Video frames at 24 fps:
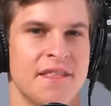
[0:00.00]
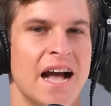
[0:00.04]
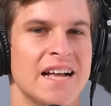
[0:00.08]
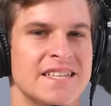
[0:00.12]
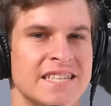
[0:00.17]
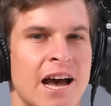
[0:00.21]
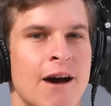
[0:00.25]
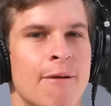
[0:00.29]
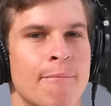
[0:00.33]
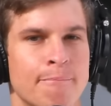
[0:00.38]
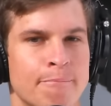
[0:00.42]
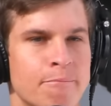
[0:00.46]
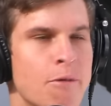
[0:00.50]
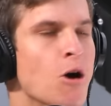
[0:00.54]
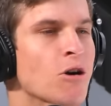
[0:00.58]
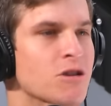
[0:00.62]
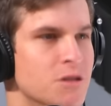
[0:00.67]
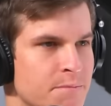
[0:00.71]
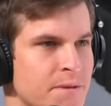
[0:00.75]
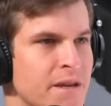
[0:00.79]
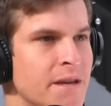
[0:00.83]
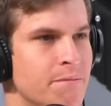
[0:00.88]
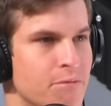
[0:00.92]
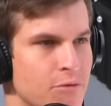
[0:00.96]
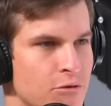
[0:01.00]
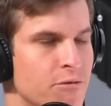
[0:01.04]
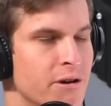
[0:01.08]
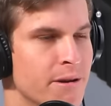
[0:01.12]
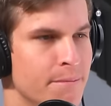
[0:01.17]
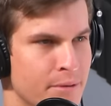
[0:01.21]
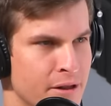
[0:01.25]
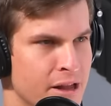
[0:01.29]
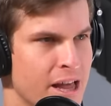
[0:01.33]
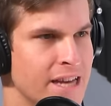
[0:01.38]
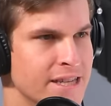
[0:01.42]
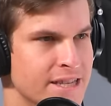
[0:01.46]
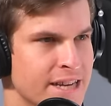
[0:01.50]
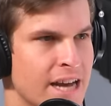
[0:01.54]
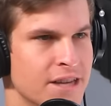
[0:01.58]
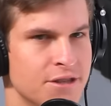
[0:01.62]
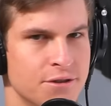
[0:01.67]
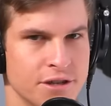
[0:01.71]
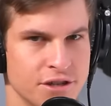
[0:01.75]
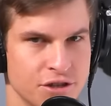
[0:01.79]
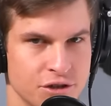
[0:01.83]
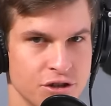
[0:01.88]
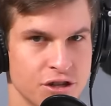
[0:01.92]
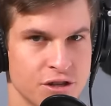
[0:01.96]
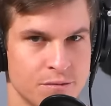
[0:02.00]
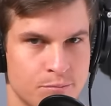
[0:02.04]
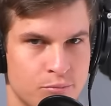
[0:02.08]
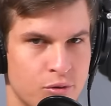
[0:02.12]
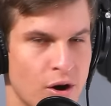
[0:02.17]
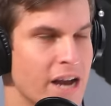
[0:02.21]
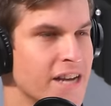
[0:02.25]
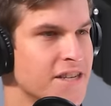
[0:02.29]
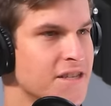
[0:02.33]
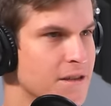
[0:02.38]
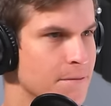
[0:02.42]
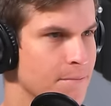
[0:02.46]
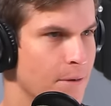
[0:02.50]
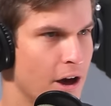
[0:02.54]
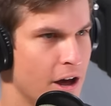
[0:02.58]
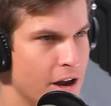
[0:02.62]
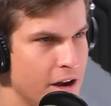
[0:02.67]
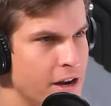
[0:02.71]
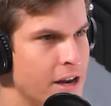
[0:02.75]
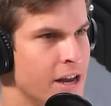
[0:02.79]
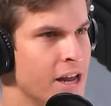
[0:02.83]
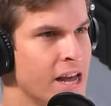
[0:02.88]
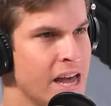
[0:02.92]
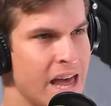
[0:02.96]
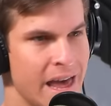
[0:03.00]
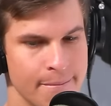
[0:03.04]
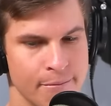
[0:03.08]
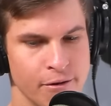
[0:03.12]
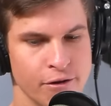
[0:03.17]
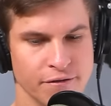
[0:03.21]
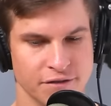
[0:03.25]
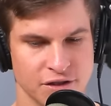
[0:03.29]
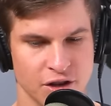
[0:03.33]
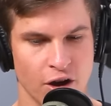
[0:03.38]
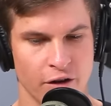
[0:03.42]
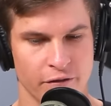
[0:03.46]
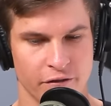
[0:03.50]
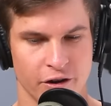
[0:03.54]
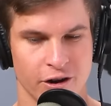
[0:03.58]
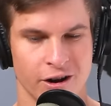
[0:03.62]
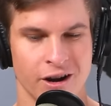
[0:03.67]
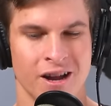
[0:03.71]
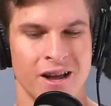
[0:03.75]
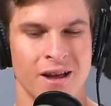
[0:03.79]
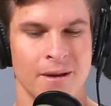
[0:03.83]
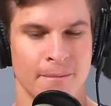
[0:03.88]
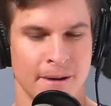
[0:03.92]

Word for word: That's how most people would play Tetris. You just press the button, it moves over.